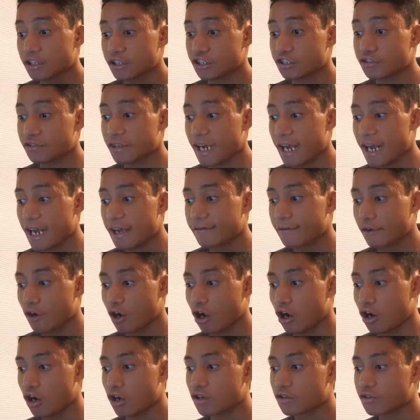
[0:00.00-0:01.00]
You have
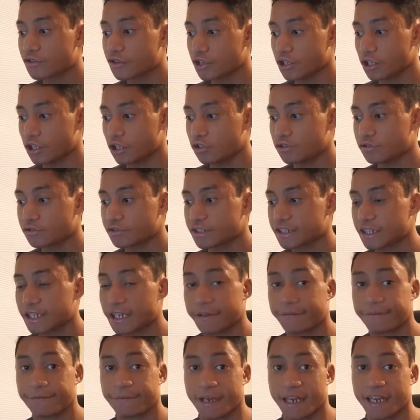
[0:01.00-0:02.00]
all those
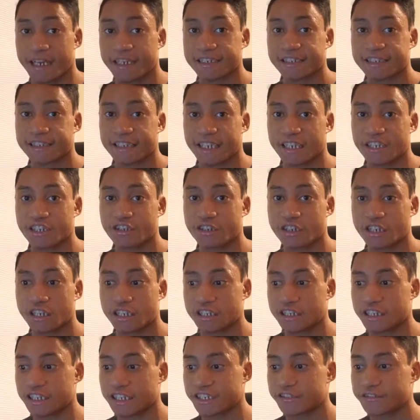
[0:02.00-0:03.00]
effects that you
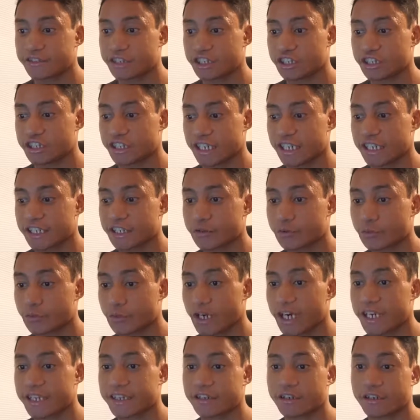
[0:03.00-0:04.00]
can easily adjust
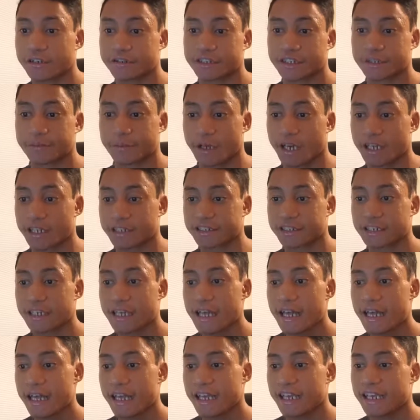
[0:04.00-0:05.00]
right there on the spots.
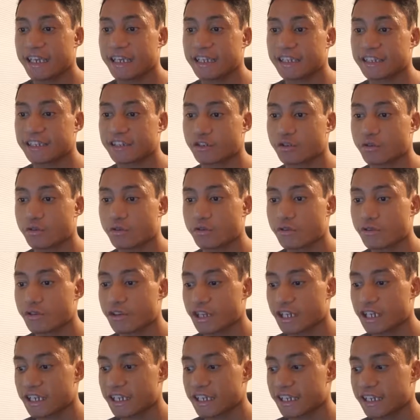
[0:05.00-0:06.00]
And the cool
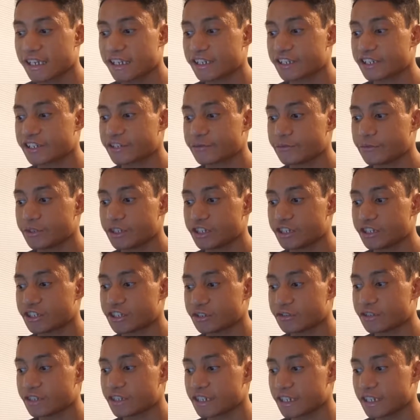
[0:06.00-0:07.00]
thing is, when you're
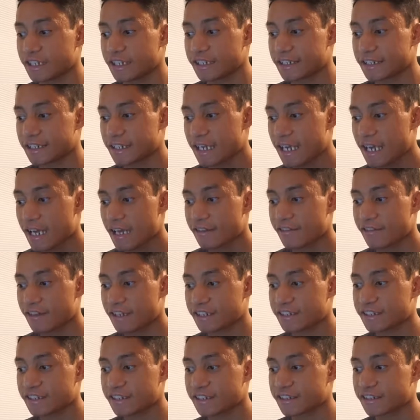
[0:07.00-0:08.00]
doing this
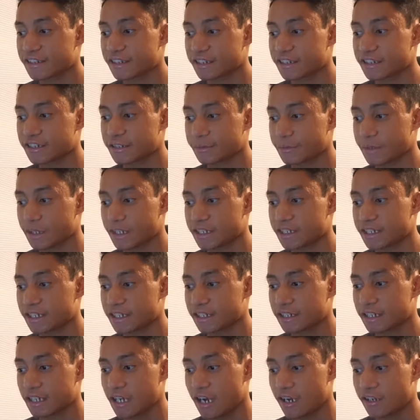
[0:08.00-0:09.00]
is such a
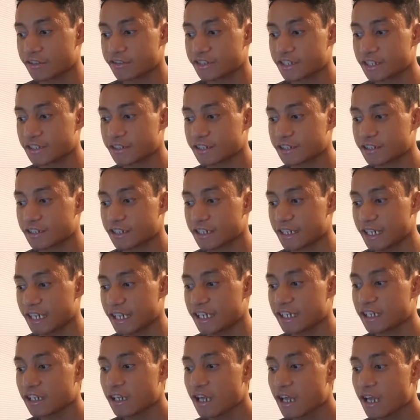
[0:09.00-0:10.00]
basic concept to
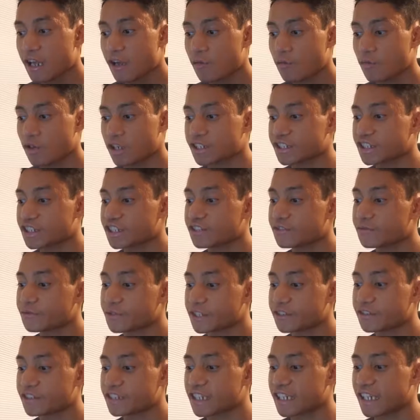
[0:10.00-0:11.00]
get. Once you
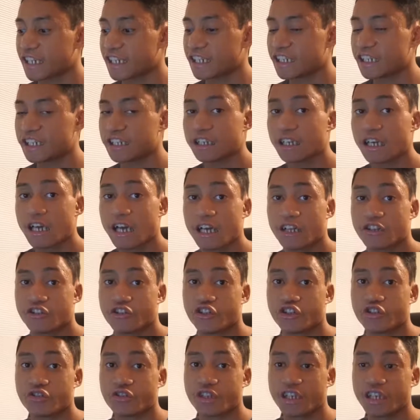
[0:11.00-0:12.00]
really get it,
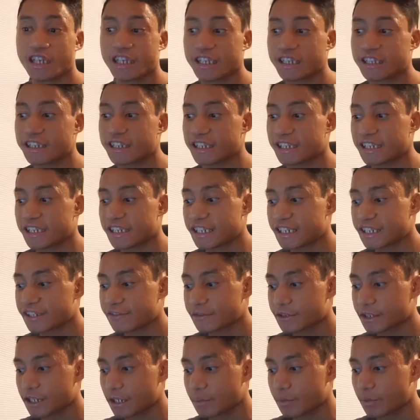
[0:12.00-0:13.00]
you can
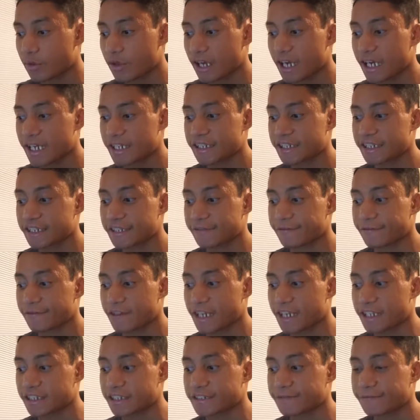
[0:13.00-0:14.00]
easily apply these
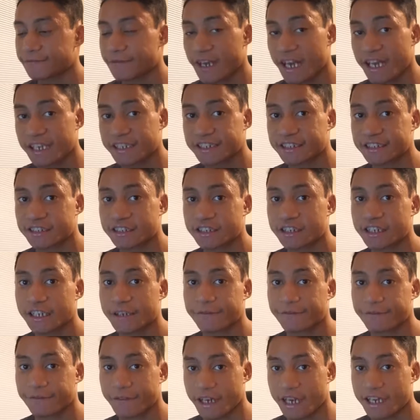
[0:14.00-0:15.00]
effects faster
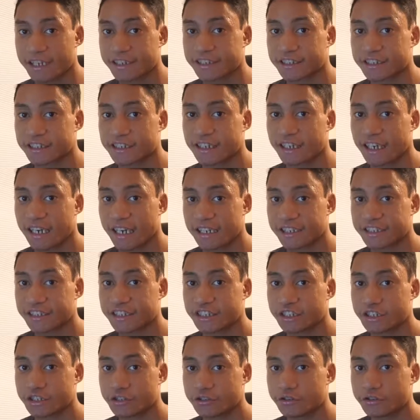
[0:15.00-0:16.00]
and faster
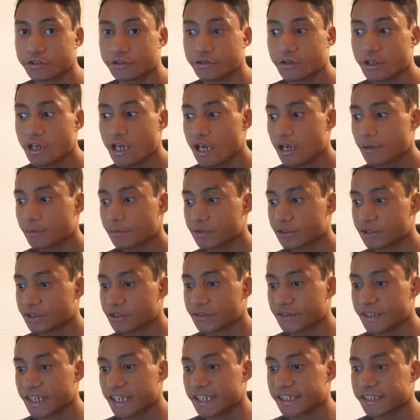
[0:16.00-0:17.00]
as you
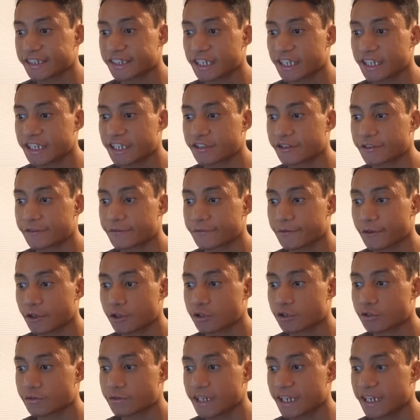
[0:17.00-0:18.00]
progress in your
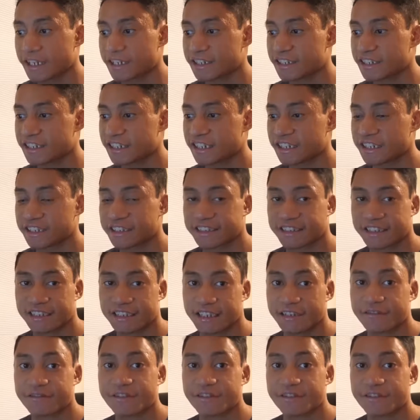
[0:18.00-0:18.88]
photo editings and